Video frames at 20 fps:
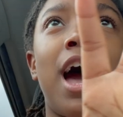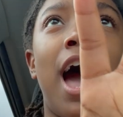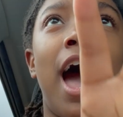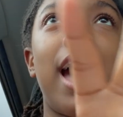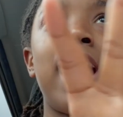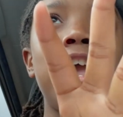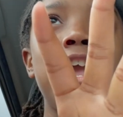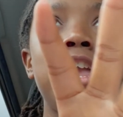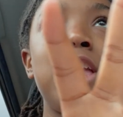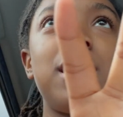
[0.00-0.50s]

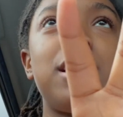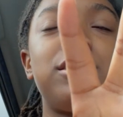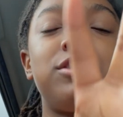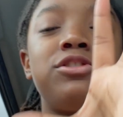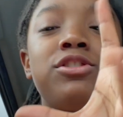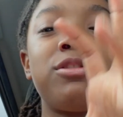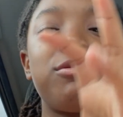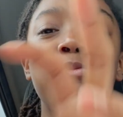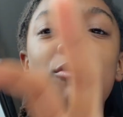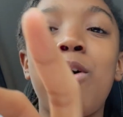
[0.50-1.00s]
I
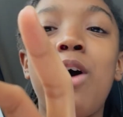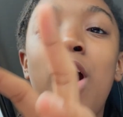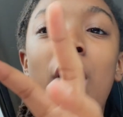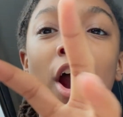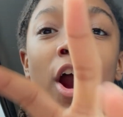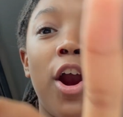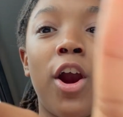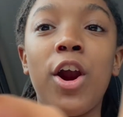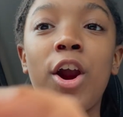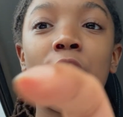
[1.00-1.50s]
just want
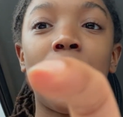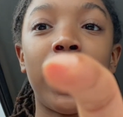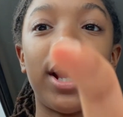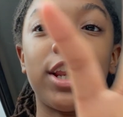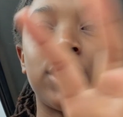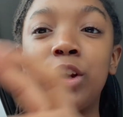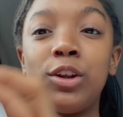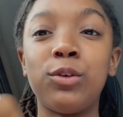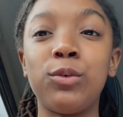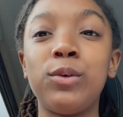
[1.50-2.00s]
her
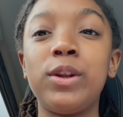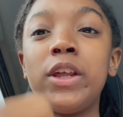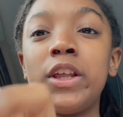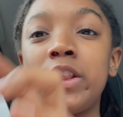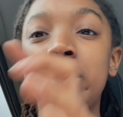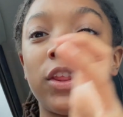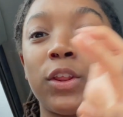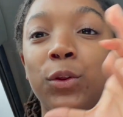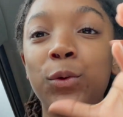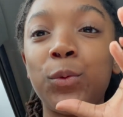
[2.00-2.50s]
and
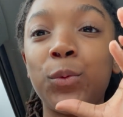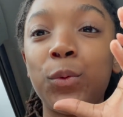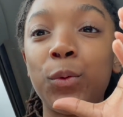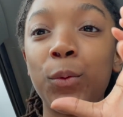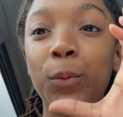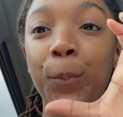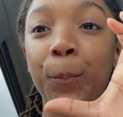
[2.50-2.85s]
Luli to